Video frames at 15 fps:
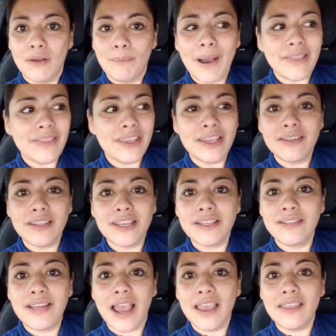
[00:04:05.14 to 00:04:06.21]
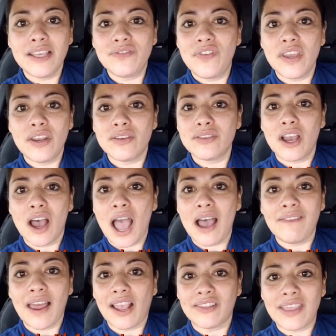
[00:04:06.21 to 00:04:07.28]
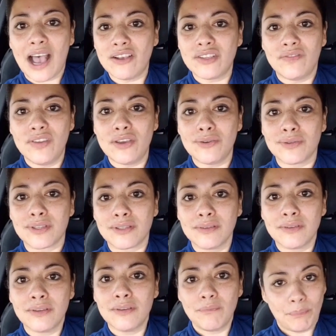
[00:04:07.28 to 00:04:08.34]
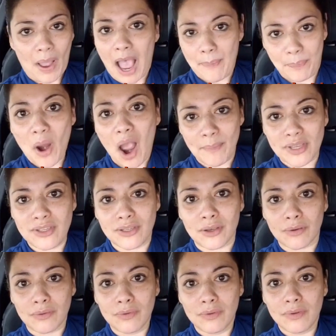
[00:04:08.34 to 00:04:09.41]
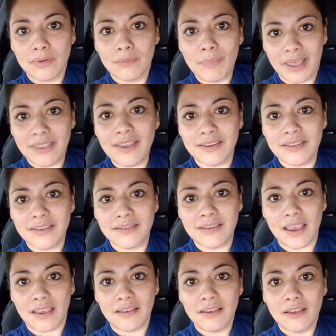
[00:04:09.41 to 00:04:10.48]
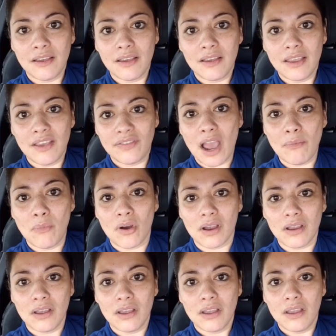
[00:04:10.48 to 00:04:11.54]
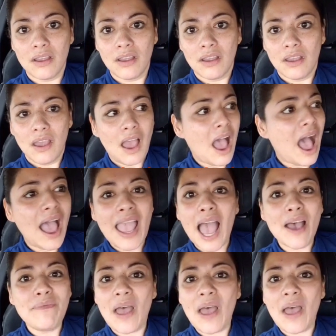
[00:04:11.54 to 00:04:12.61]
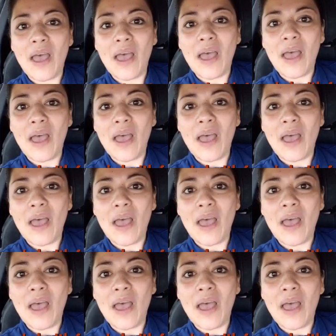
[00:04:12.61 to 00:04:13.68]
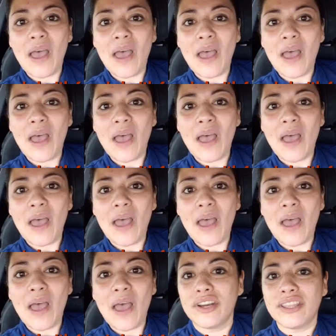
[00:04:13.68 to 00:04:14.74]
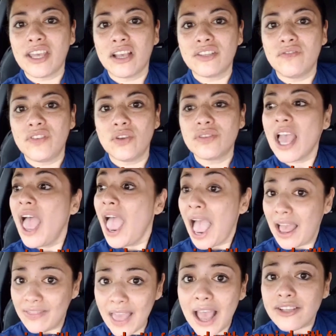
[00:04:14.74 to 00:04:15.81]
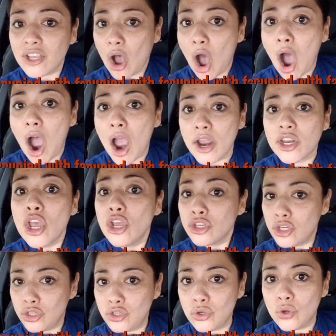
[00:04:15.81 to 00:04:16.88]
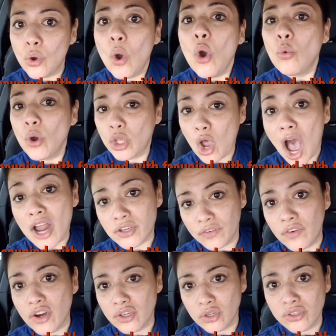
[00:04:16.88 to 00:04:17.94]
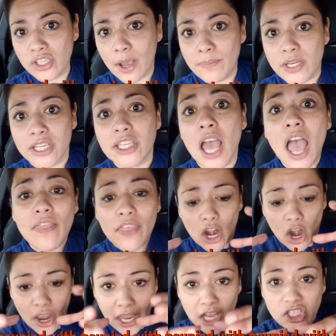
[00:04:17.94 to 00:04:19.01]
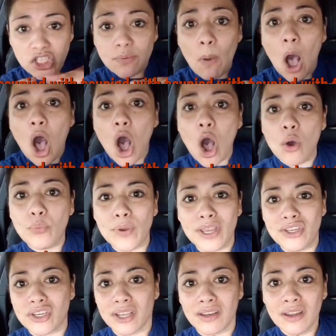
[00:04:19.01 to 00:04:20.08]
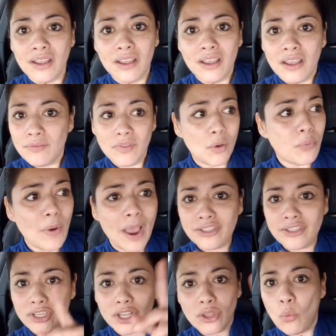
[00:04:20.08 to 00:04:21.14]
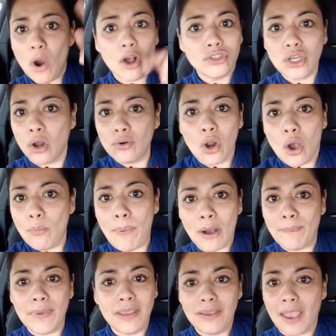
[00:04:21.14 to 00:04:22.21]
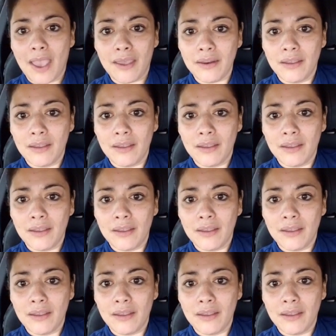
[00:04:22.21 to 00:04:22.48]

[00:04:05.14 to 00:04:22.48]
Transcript: By the end of this day, this video is going to have like 1,000 views. I promise you. By the end of this day, if not more. I have videos that have 20,000 views, 30,000 views, and that's hard to do with controversial subjects that are in a small region. The rest of the world don't know about me yet.